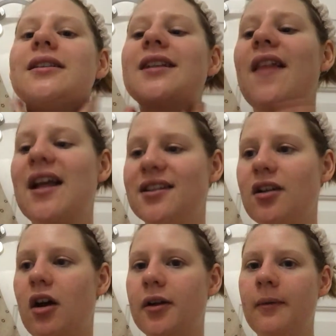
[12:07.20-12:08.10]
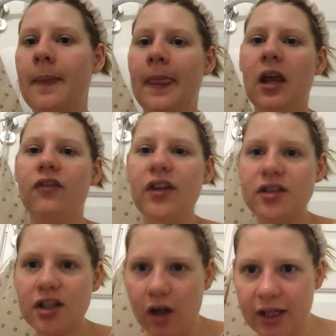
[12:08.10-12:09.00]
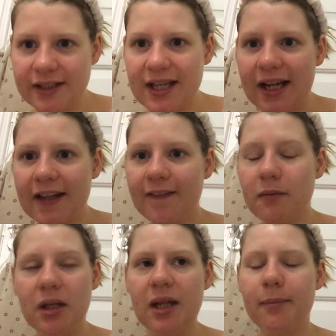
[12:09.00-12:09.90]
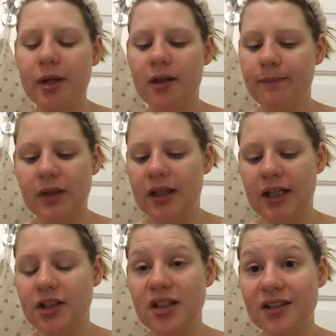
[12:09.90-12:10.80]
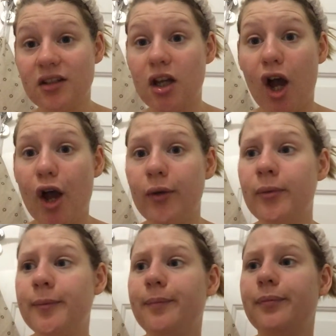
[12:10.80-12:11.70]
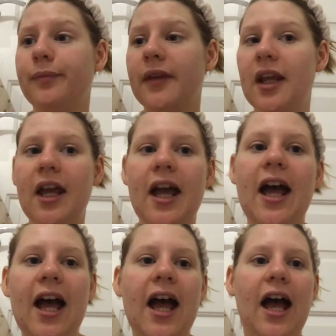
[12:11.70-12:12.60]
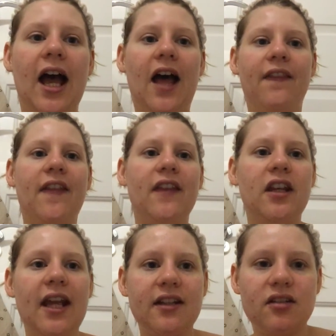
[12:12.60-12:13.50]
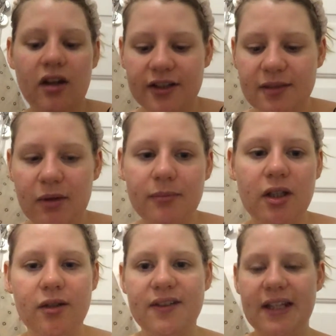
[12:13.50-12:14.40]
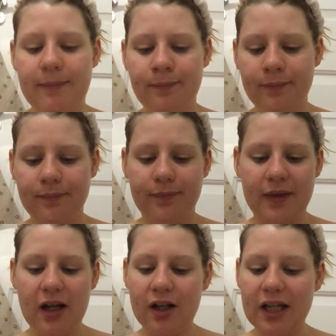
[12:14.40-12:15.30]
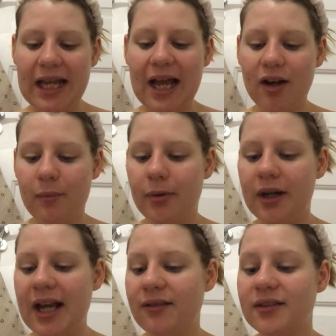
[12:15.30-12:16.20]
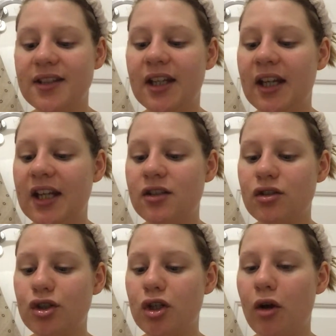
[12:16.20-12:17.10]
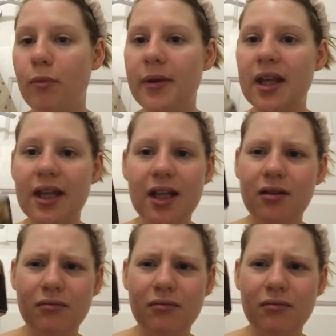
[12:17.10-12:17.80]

So that's on. It feels slightly tacky at the minute, but it does go. And then the next item I'm using, I cannot pronounce it, Insobeau,